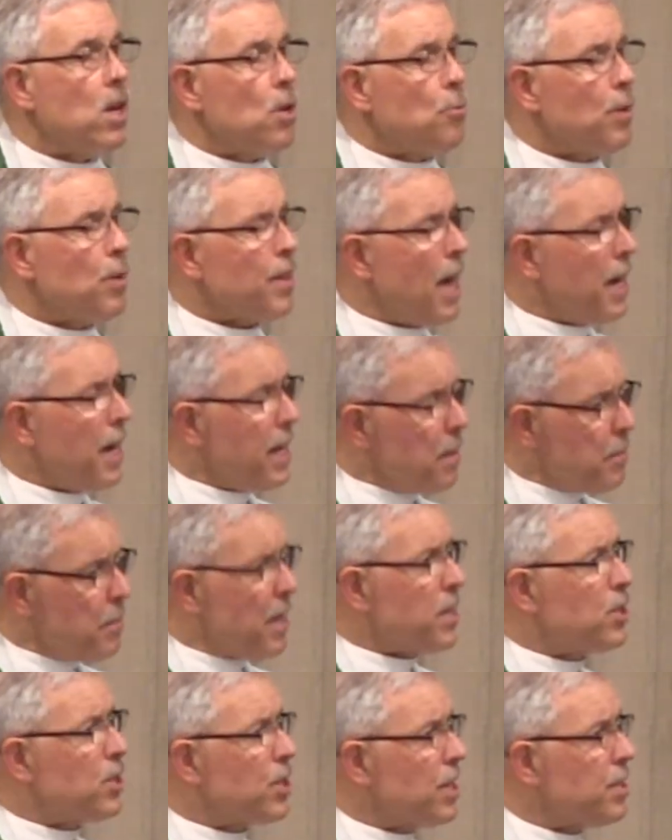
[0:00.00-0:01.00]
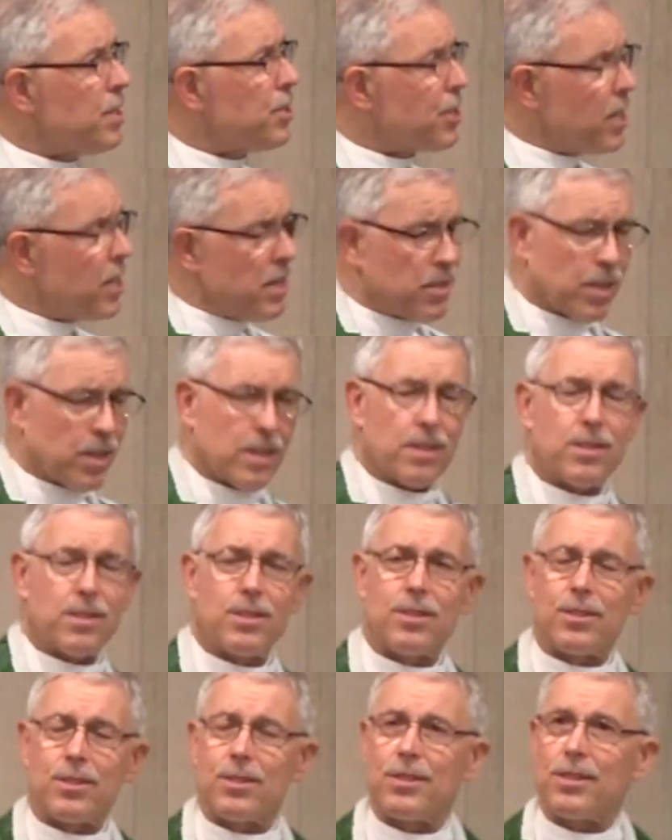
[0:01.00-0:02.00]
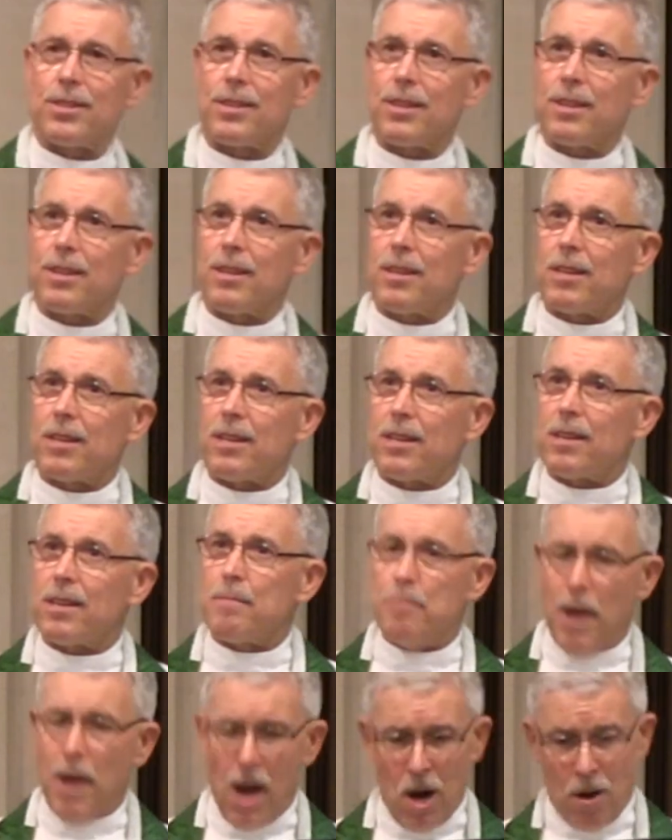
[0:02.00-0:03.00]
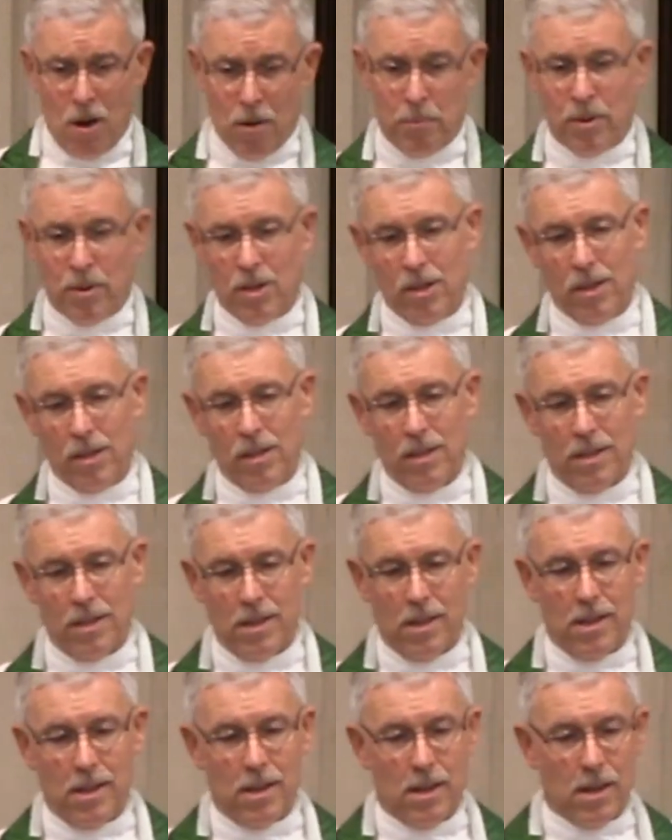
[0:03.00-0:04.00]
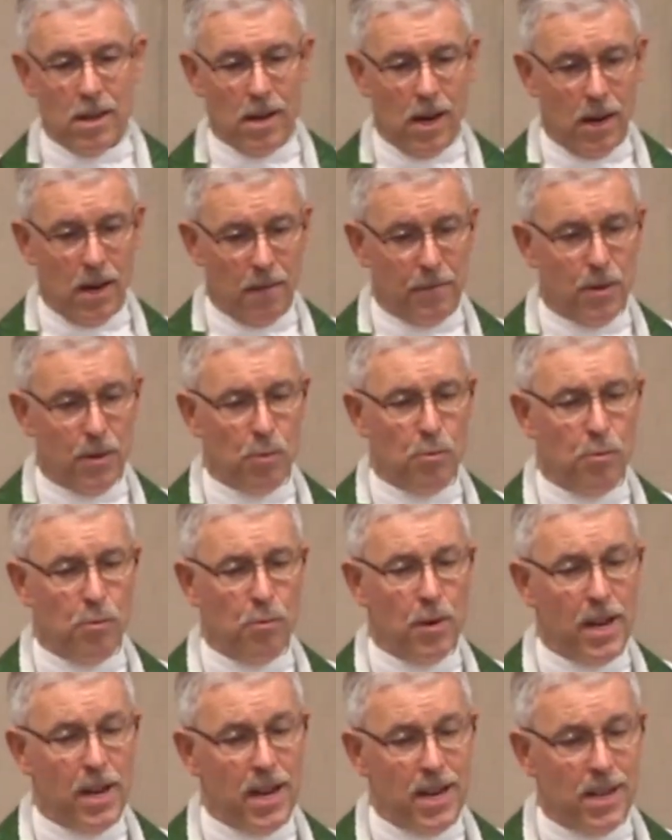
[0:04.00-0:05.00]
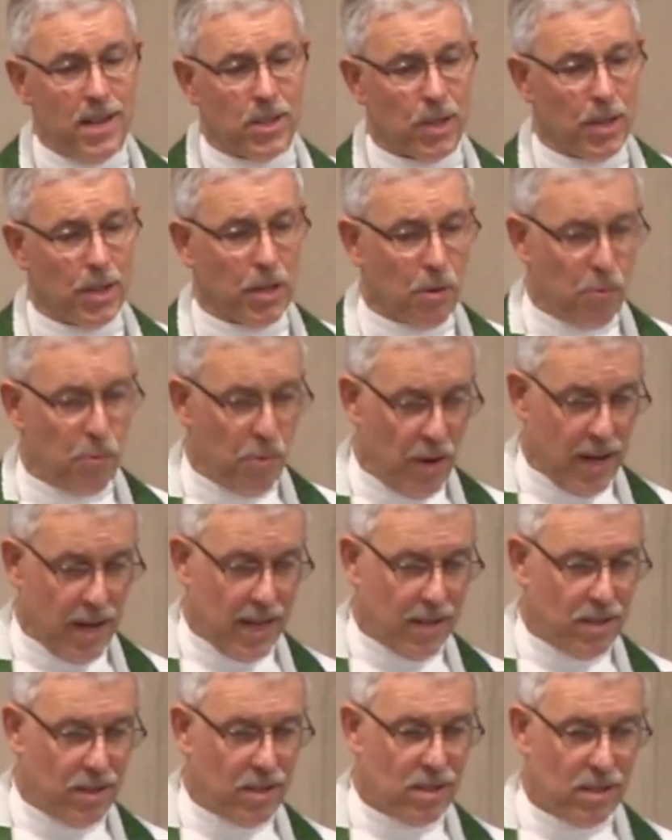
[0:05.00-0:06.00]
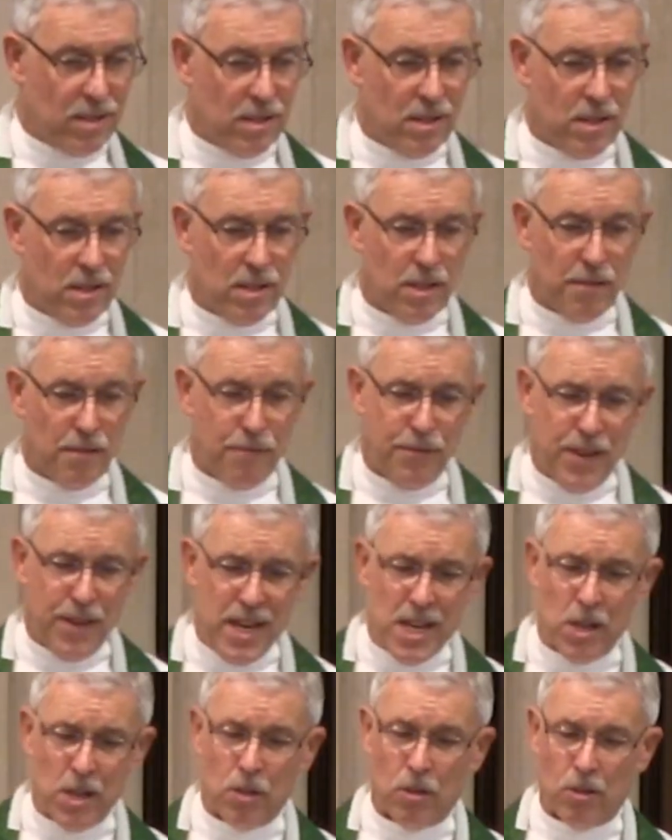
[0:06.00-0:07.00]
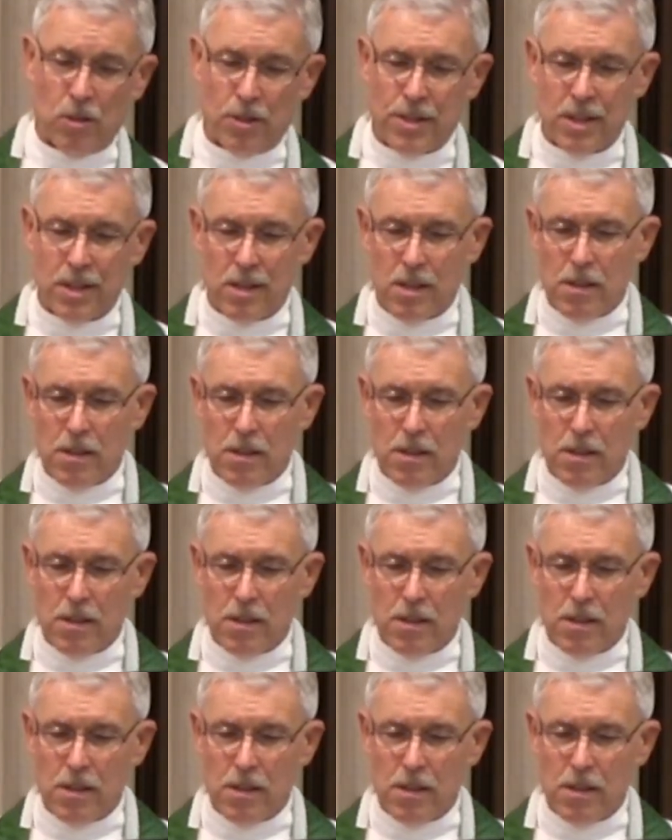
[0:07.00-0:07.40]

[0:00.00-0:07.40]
Well, that image in Jesus' parable of the weeds and the wheat, the field